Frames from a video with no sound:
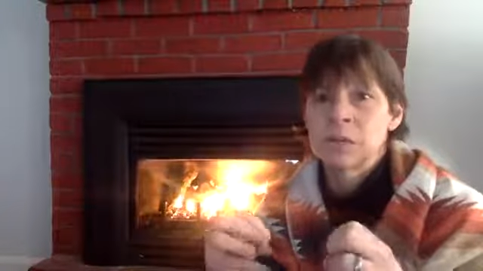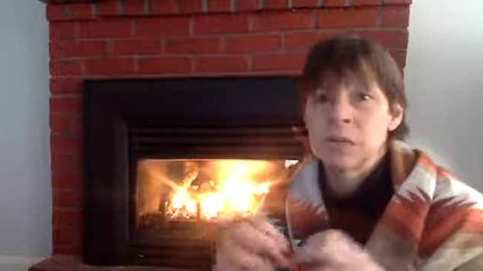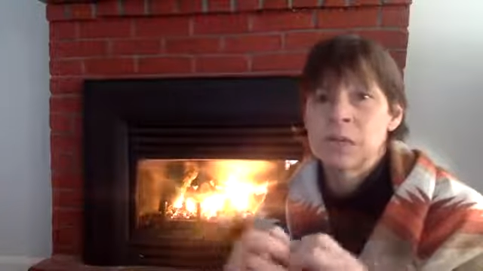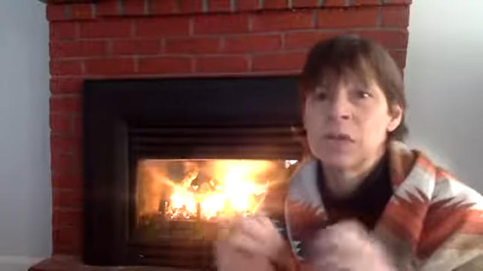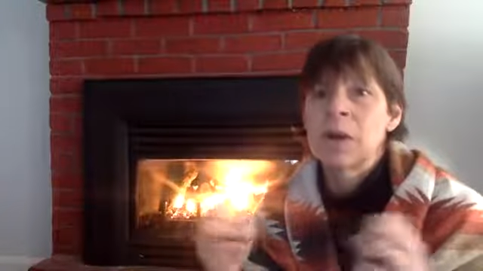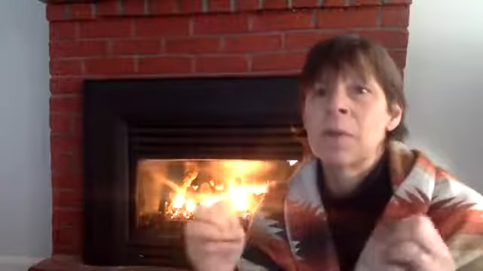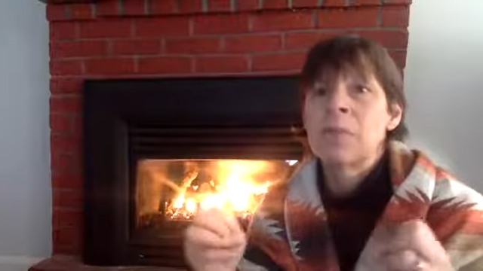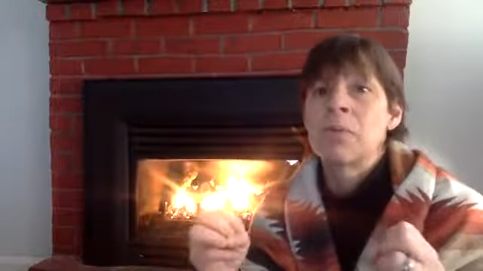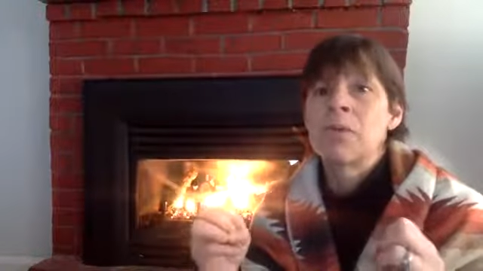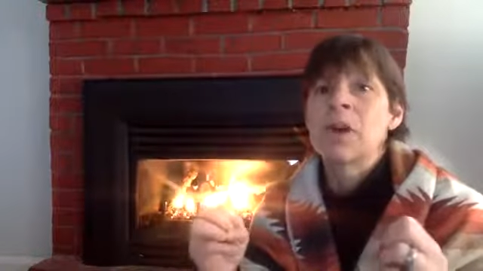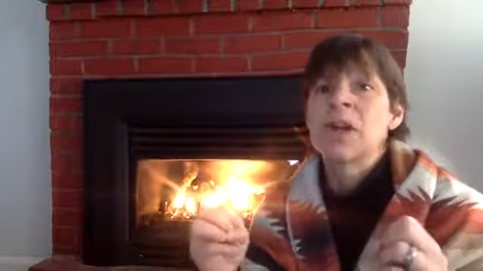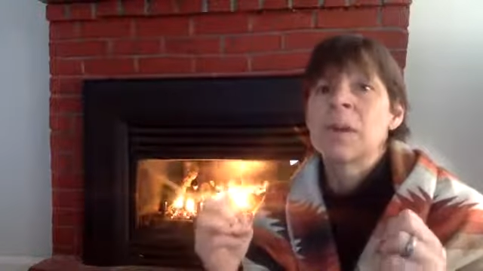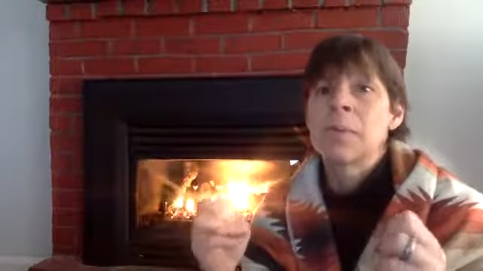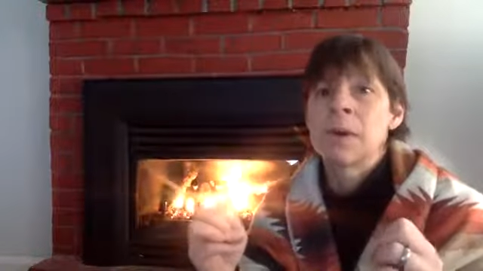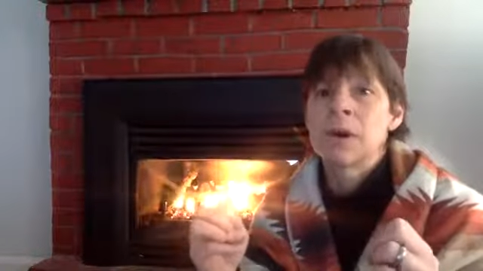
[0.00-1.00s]
We try to
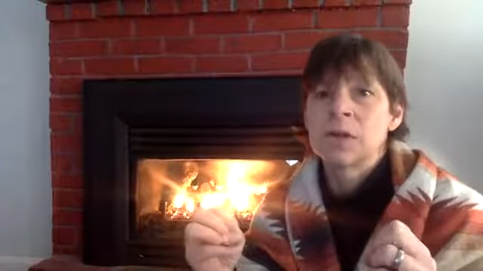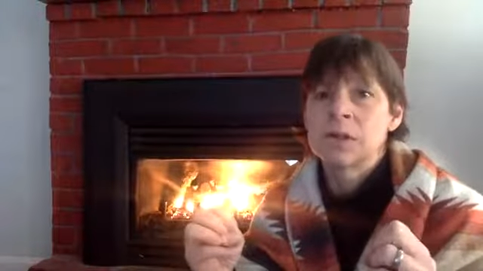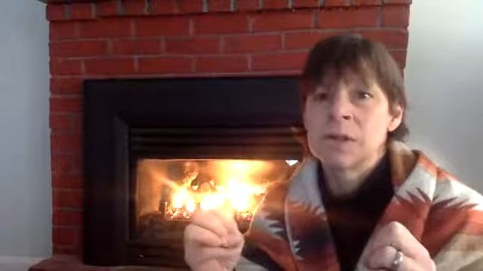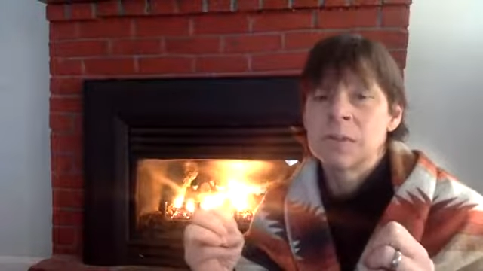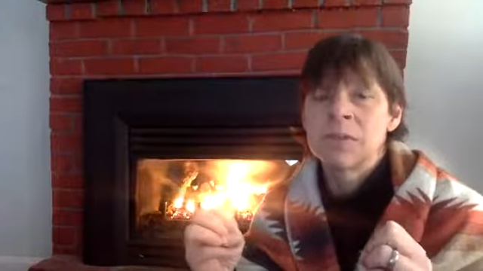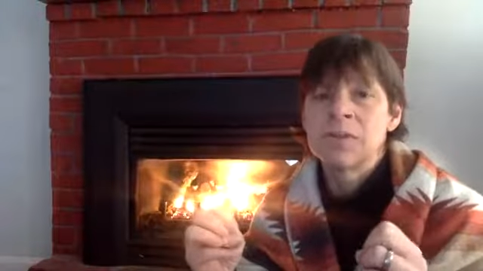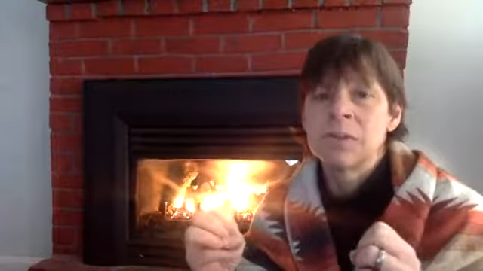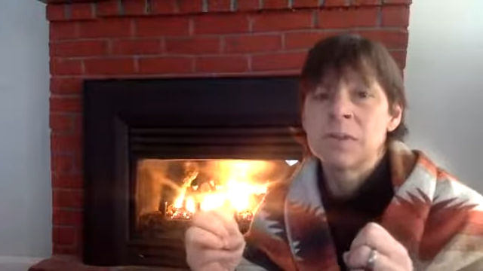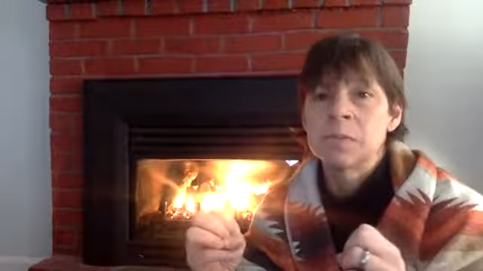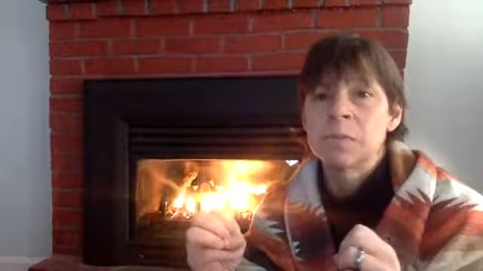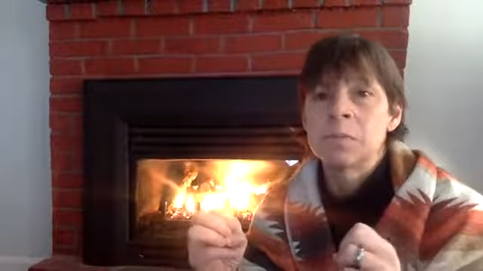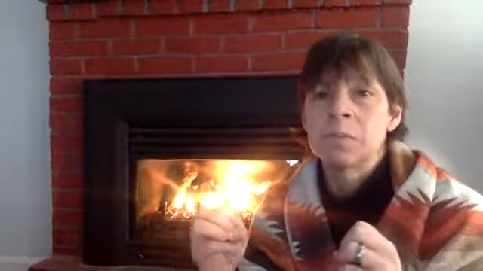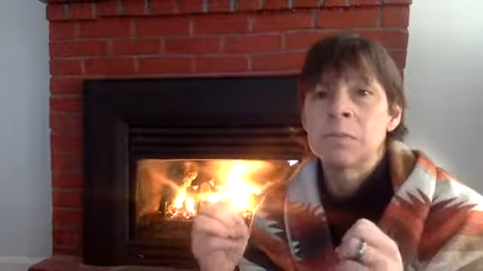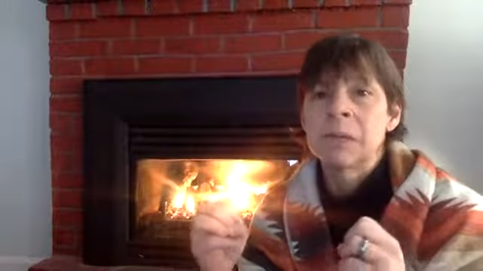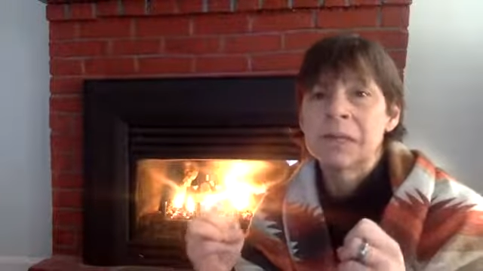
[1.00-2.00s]
break apart some of these
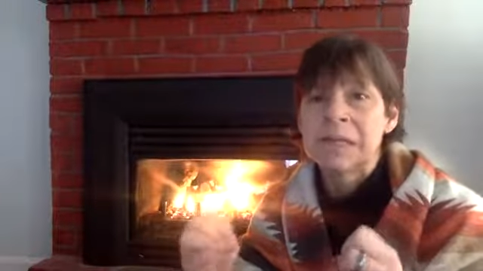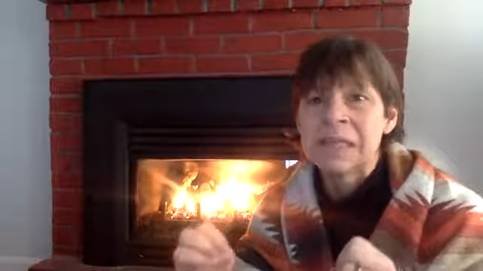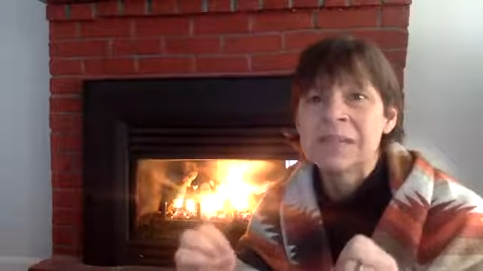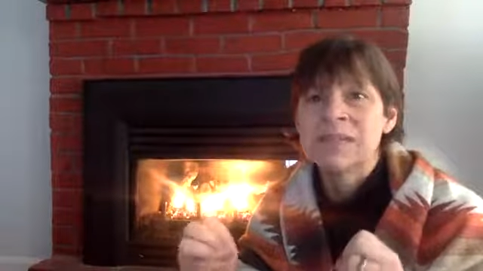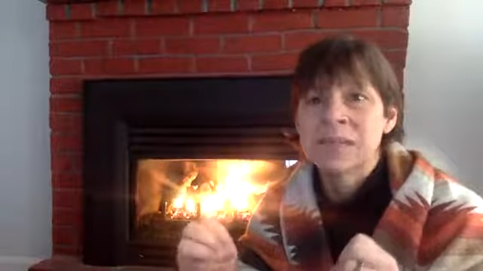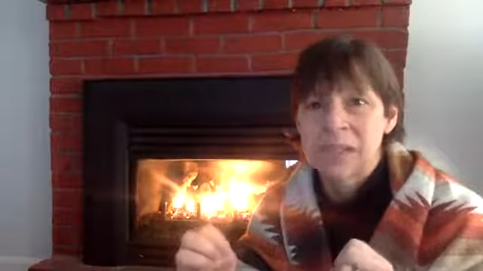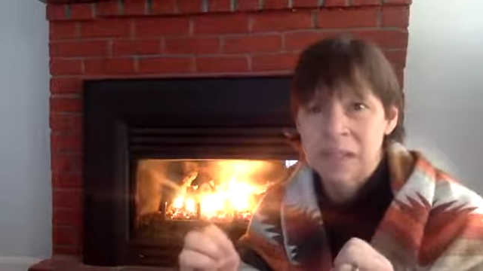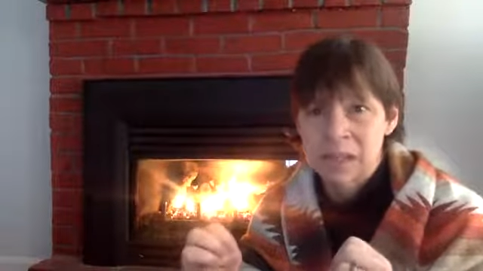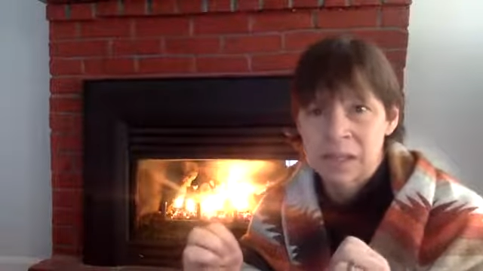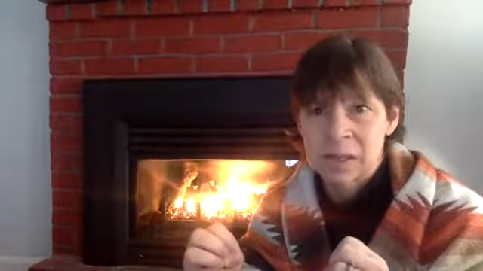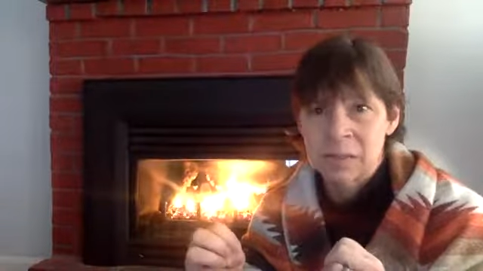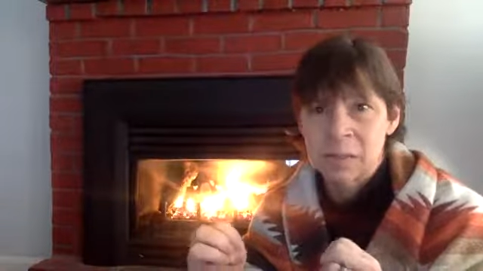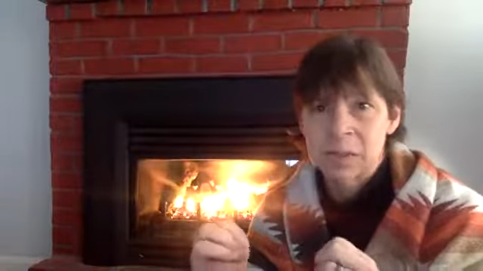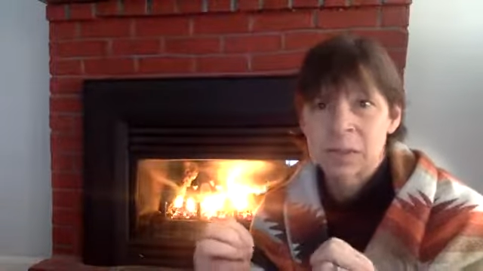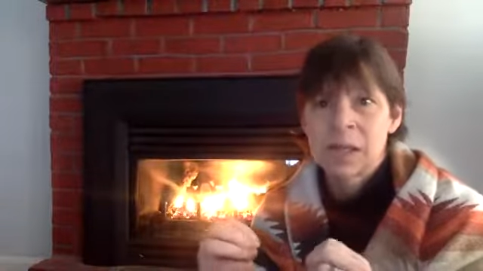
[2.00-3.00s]
belief
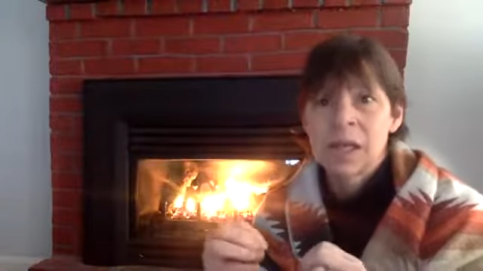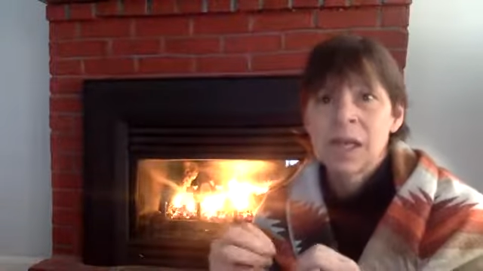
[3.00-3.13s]
systems